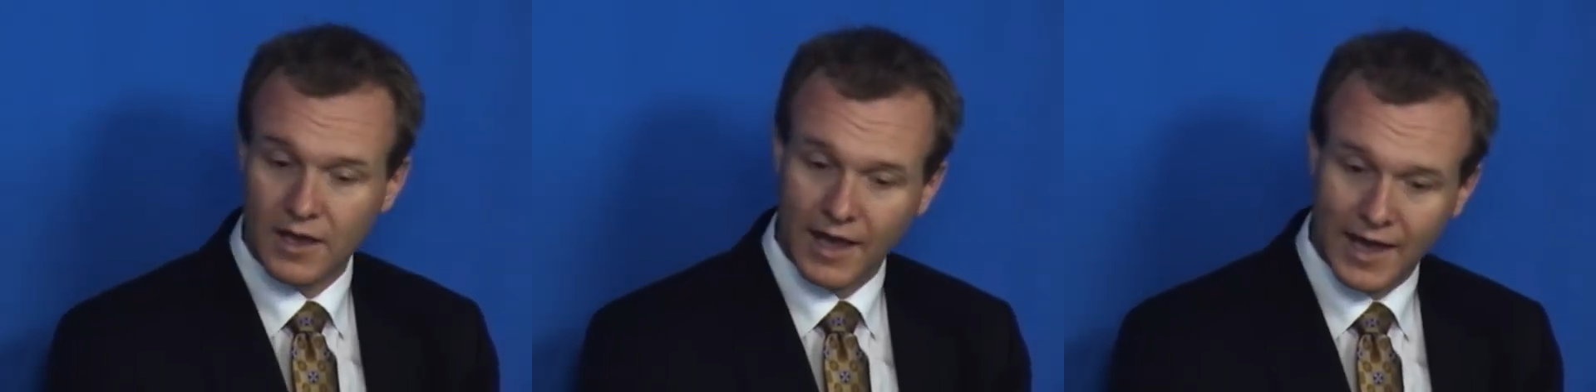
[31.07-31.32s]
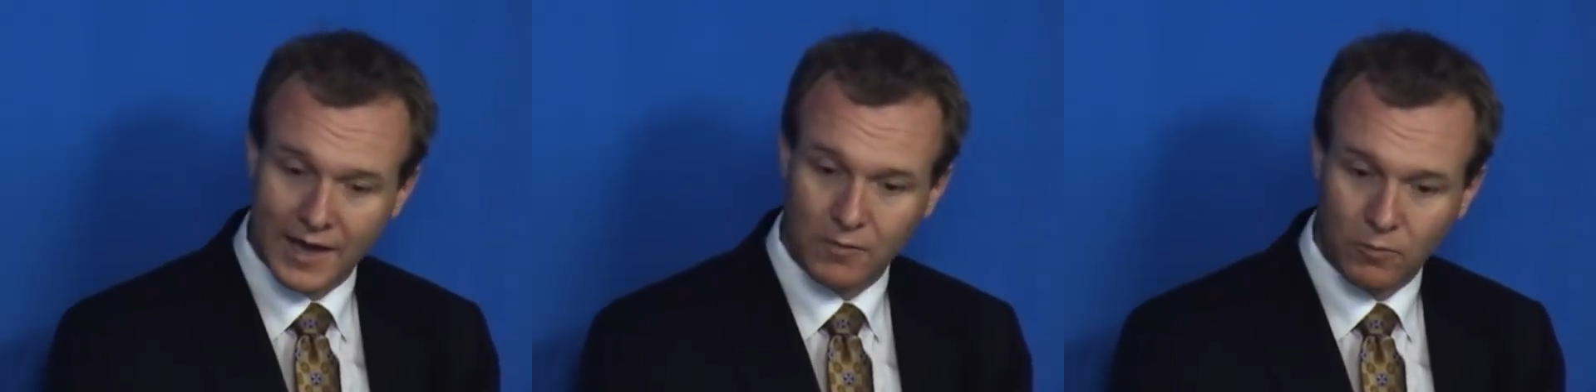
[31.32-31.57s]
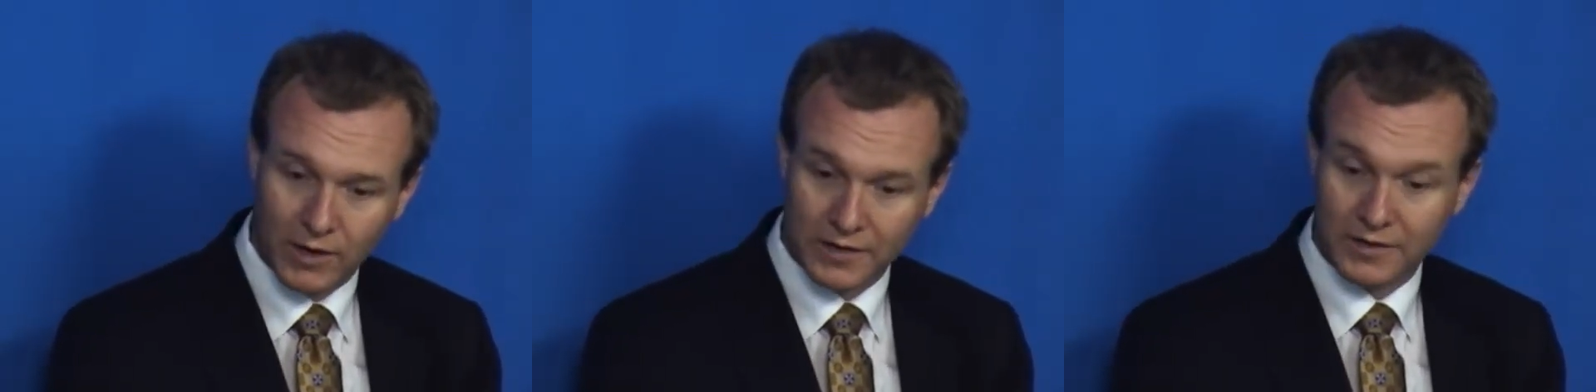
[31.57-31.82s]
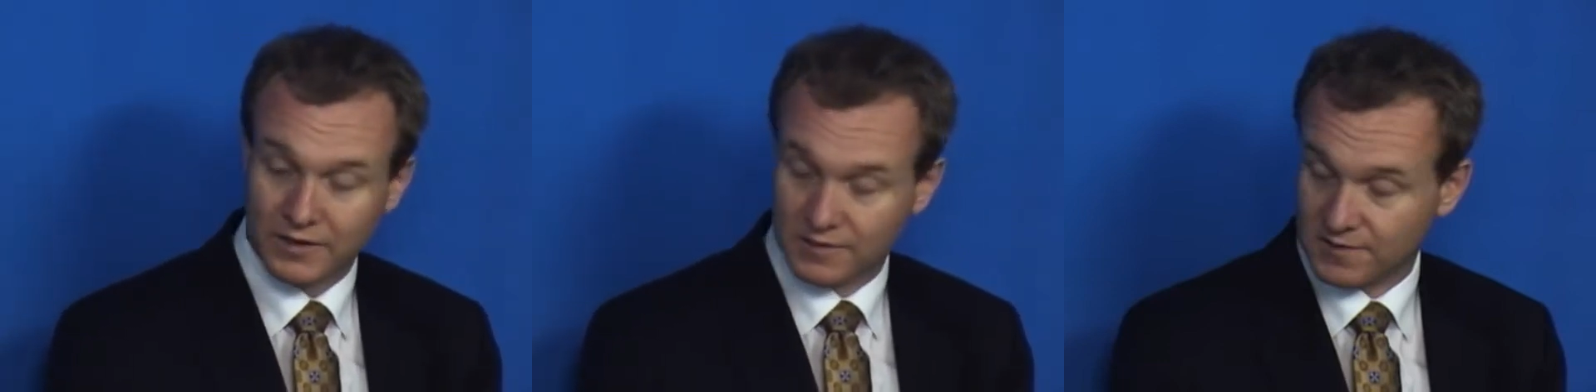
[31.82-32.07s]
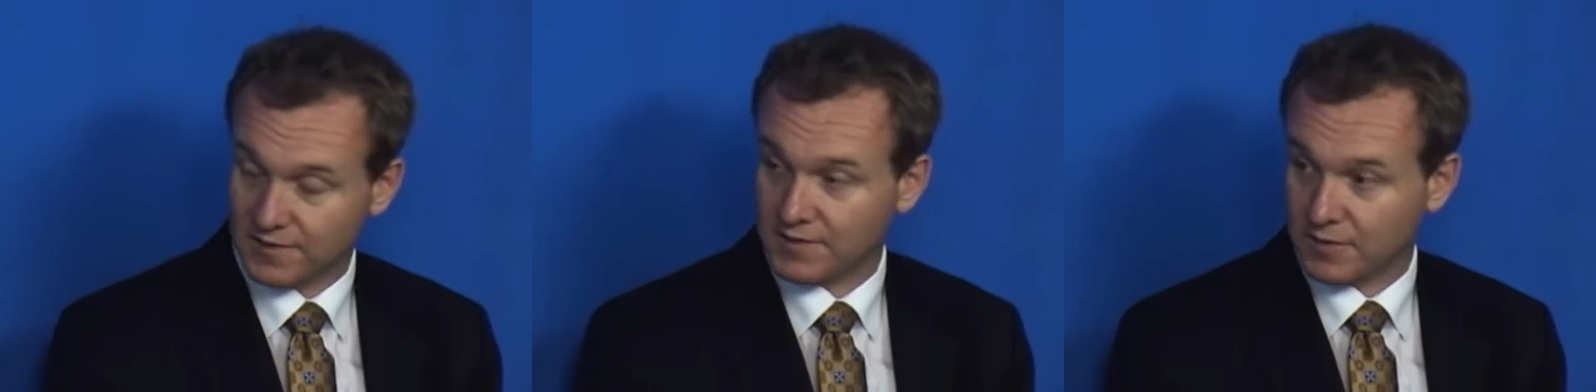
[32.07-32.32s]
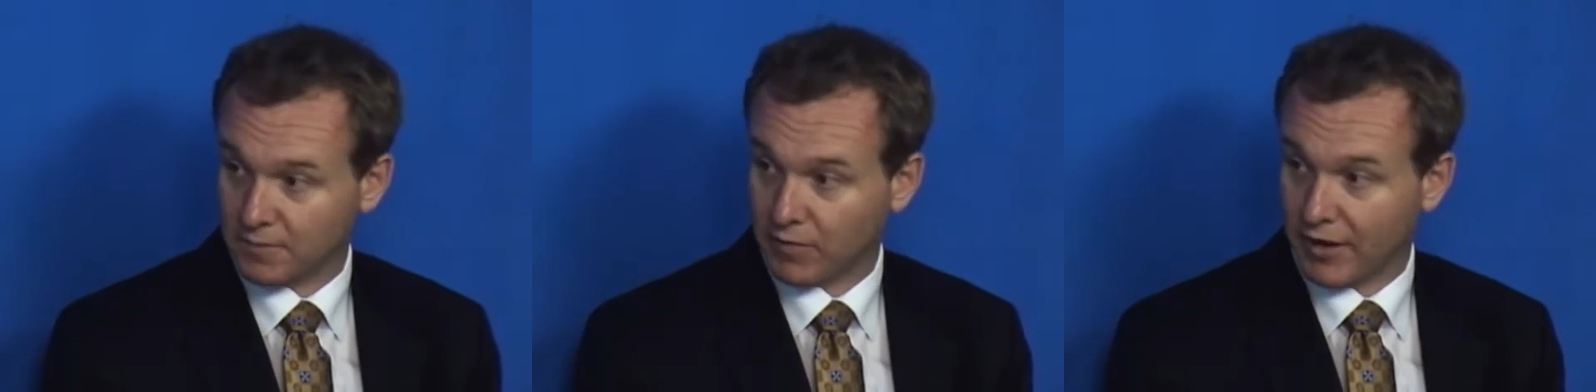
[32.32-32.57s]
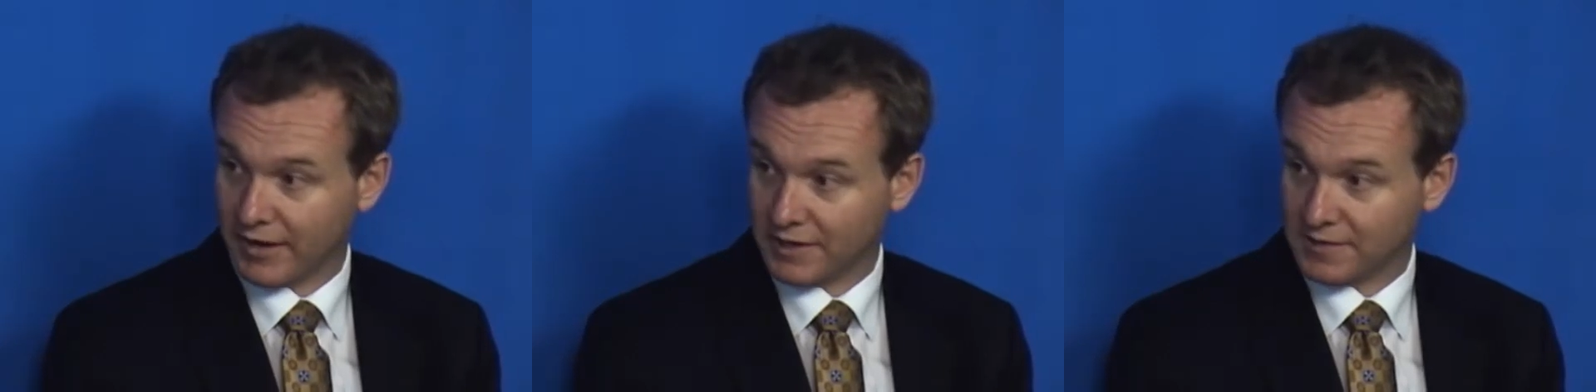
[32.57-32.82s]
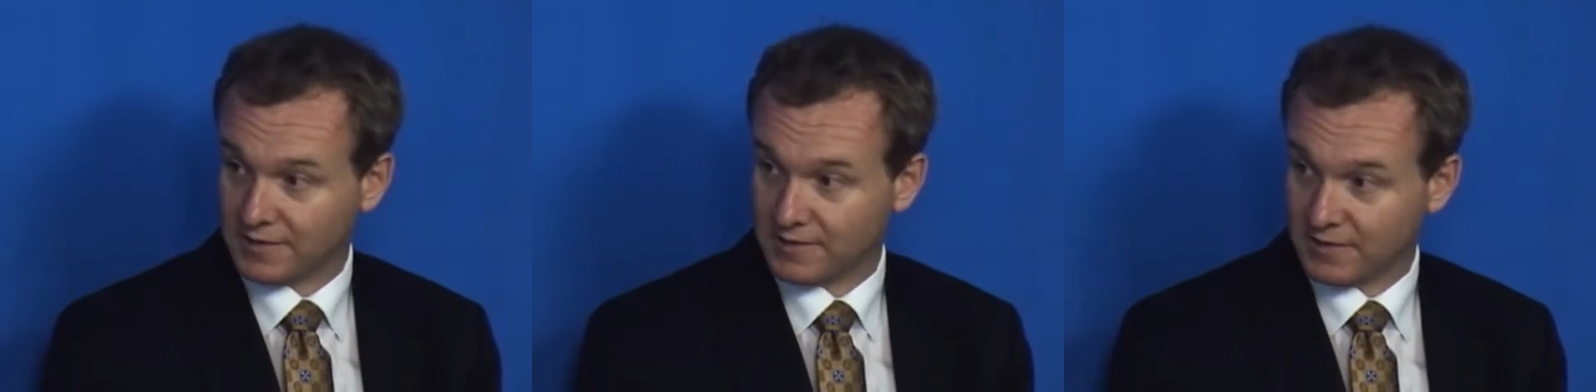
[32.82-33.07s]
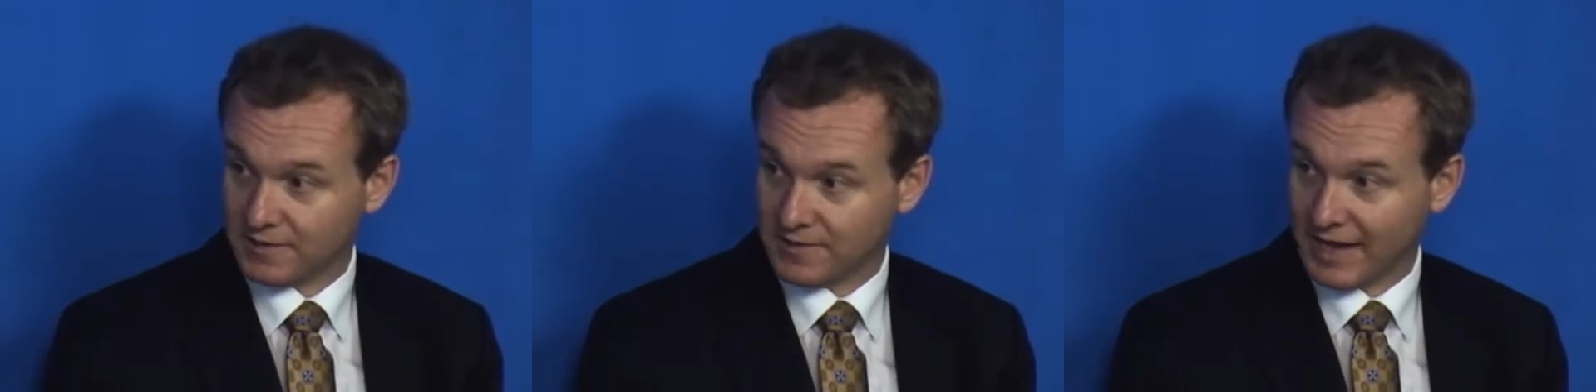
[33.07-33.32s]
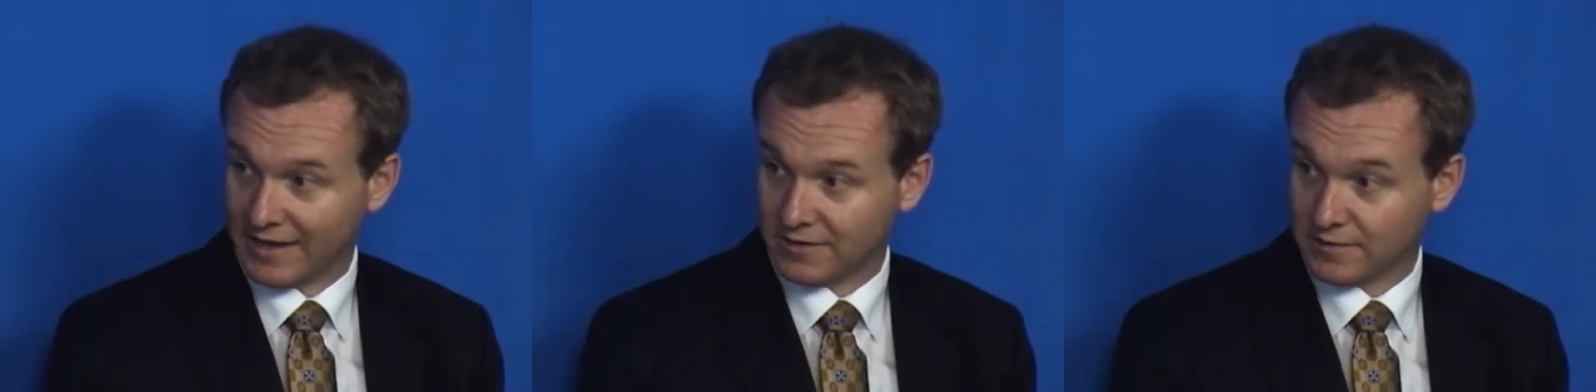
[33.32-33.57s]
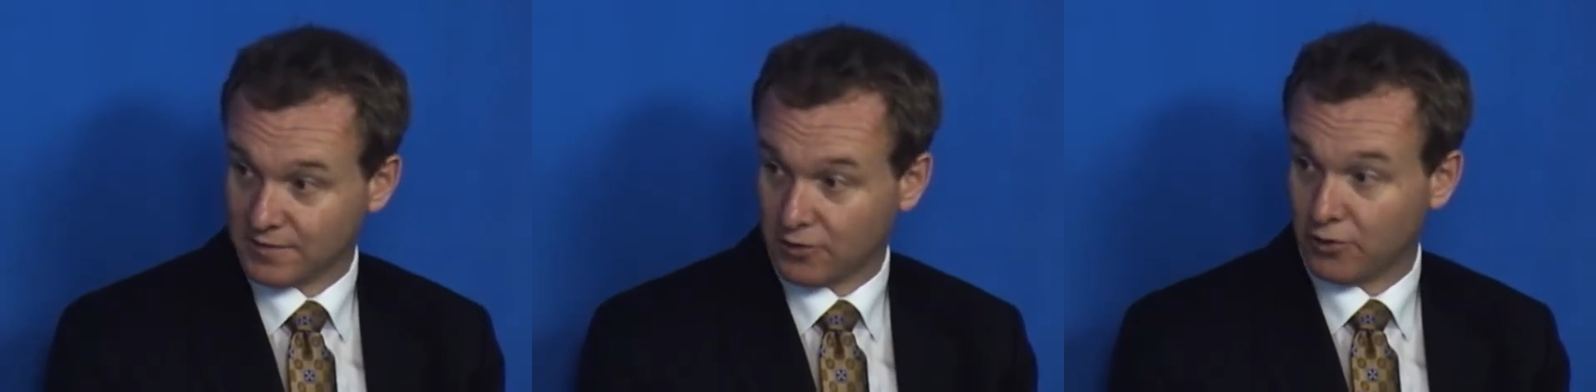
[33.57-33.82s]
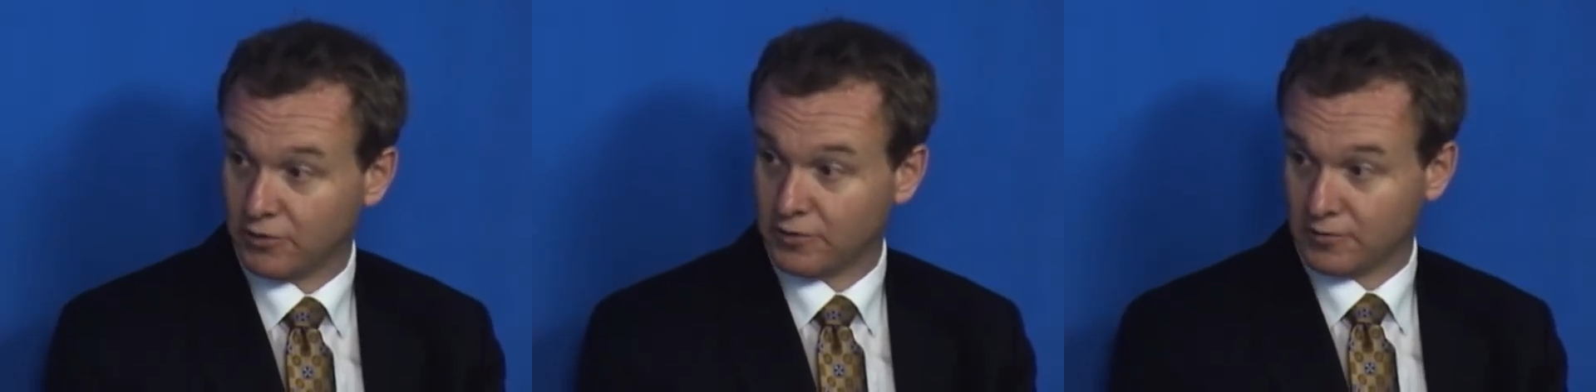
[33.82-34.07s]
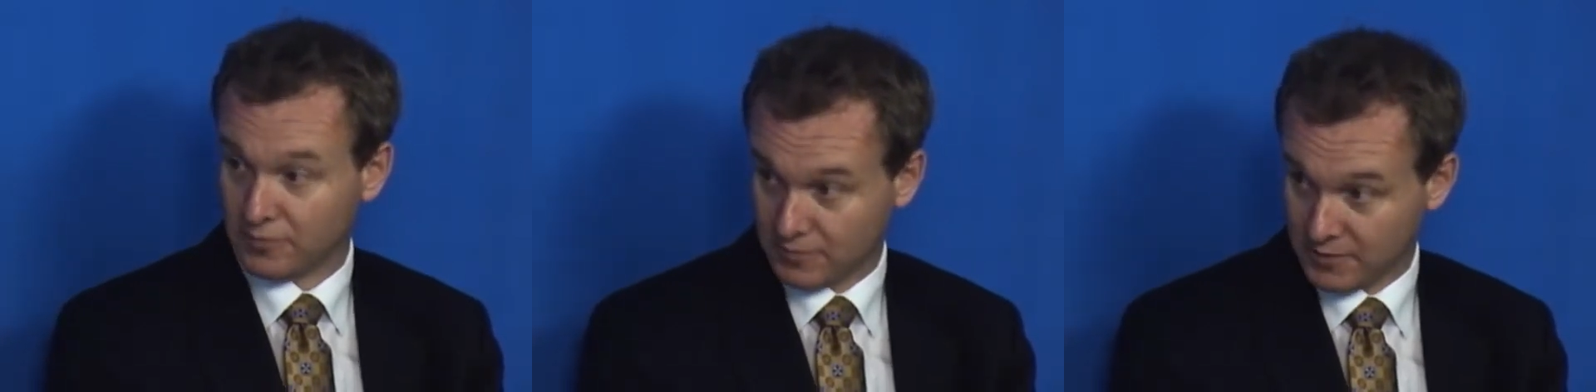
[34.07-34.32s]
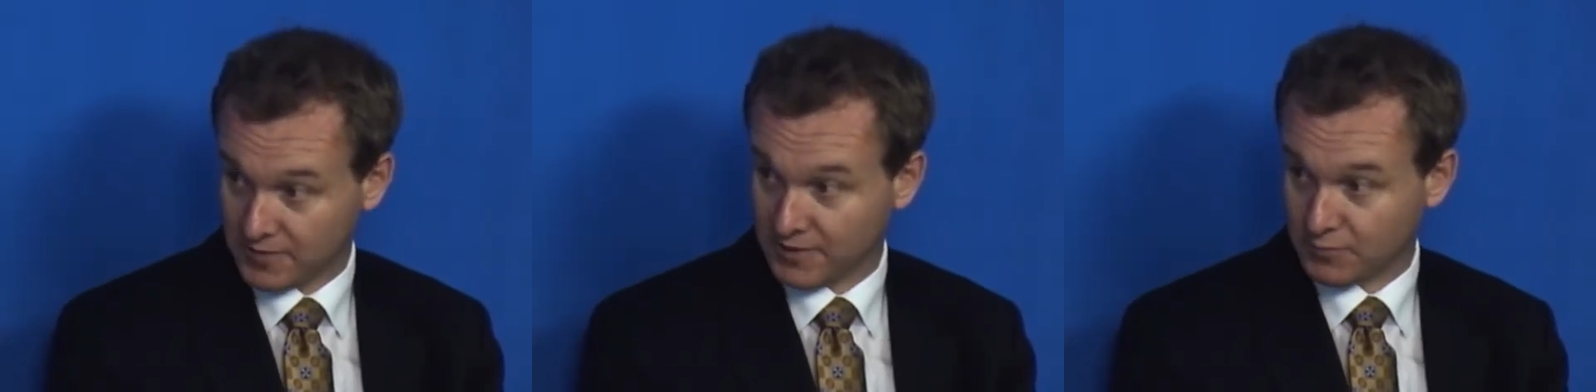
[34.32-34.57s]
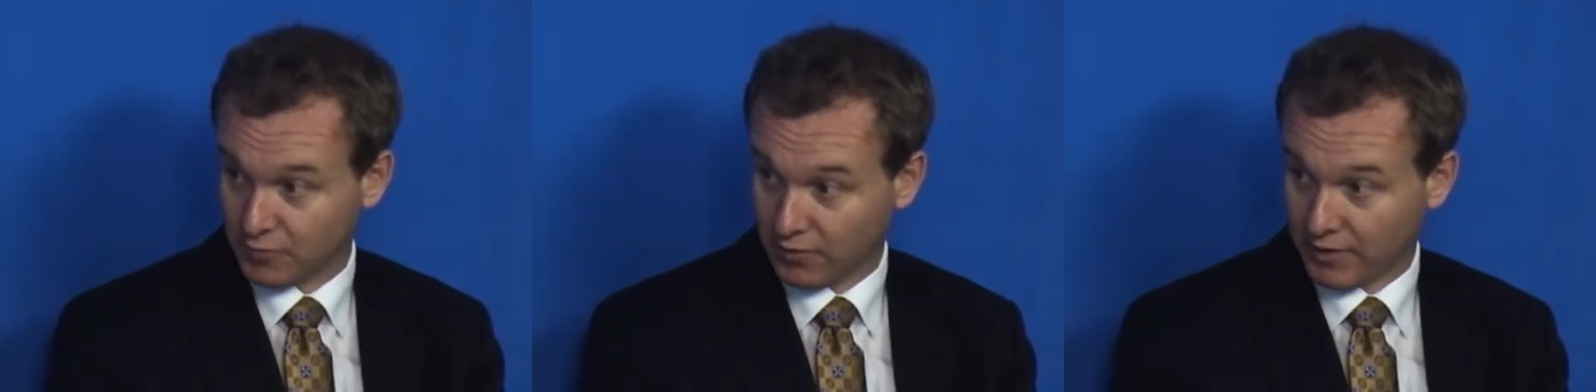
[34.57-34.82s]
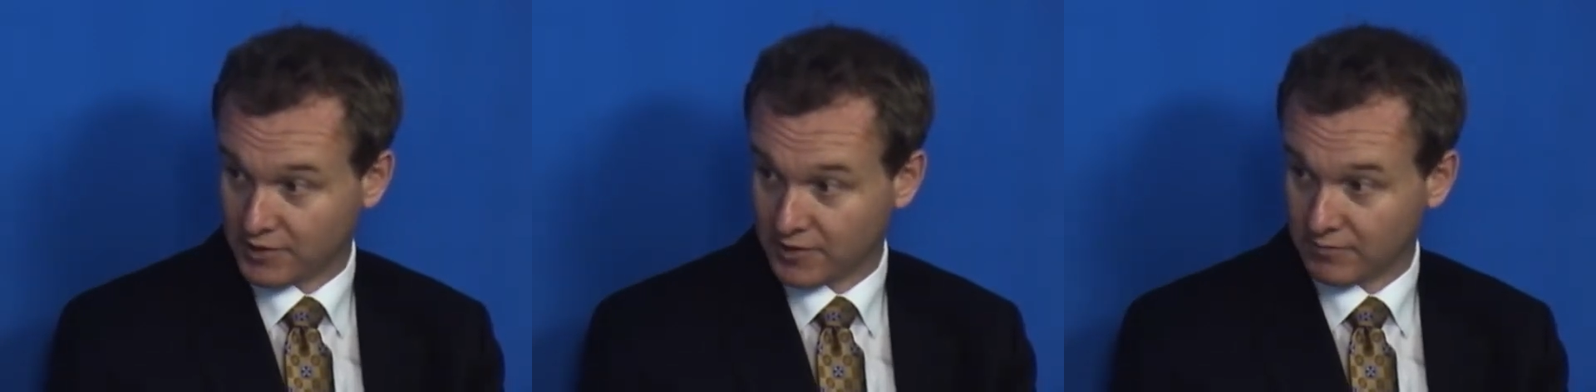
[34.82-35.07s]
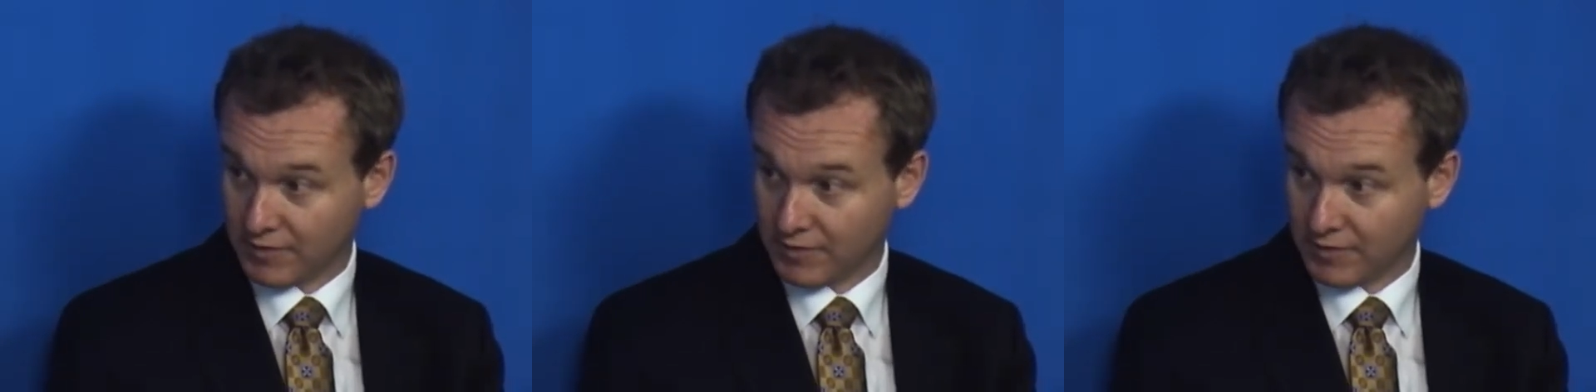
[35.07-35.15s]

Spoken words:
And one of the consistent findings is that statins slow disease progression,